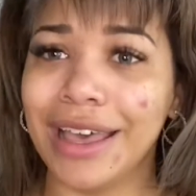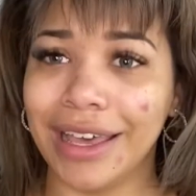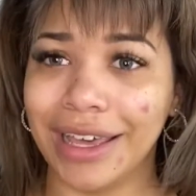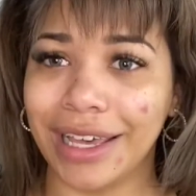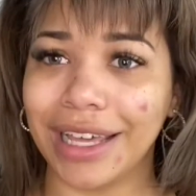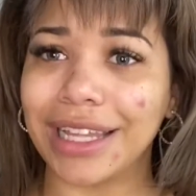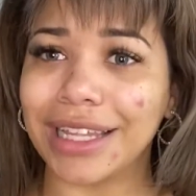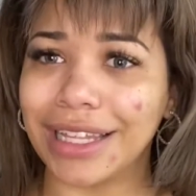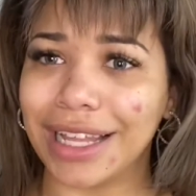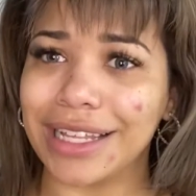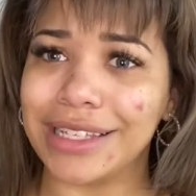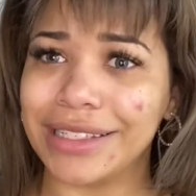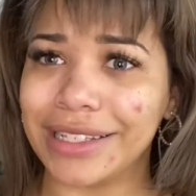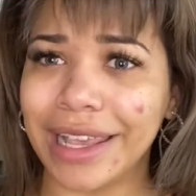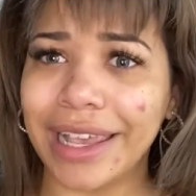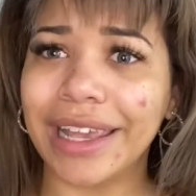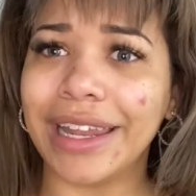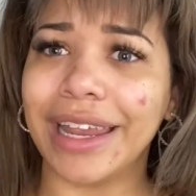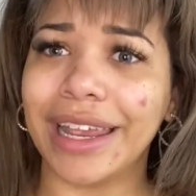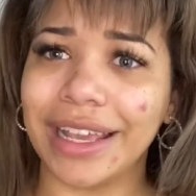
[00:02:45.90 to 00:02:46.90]
less
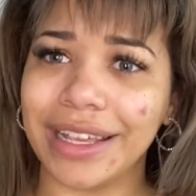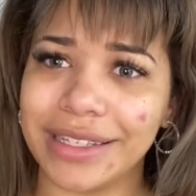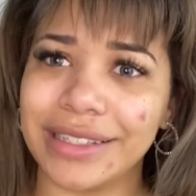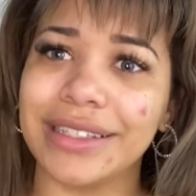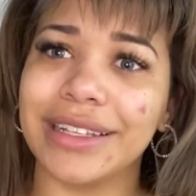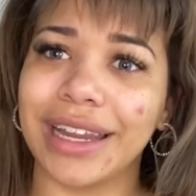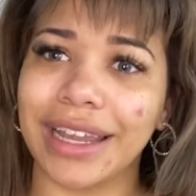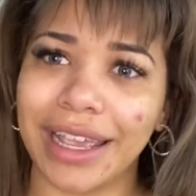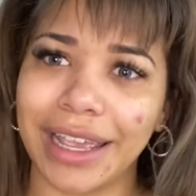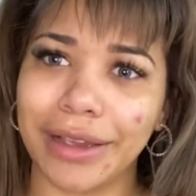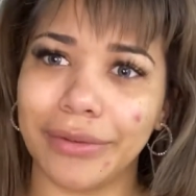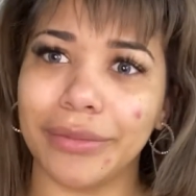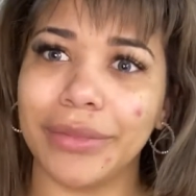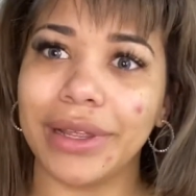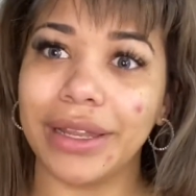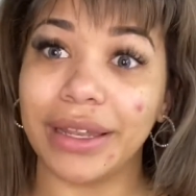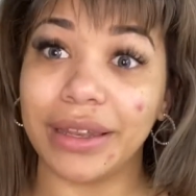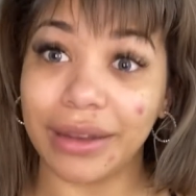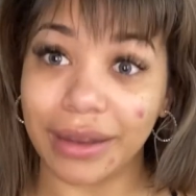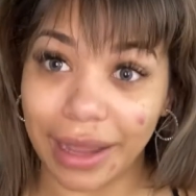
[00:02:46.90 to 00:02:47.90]
hideous than I am
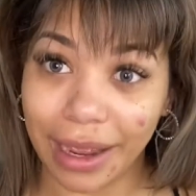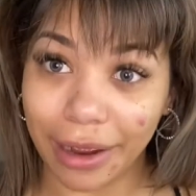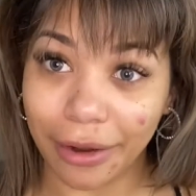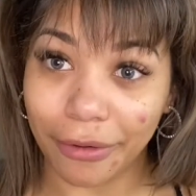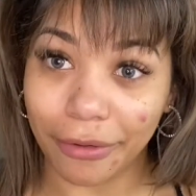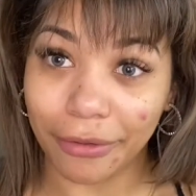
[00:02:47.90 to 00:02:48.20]
now.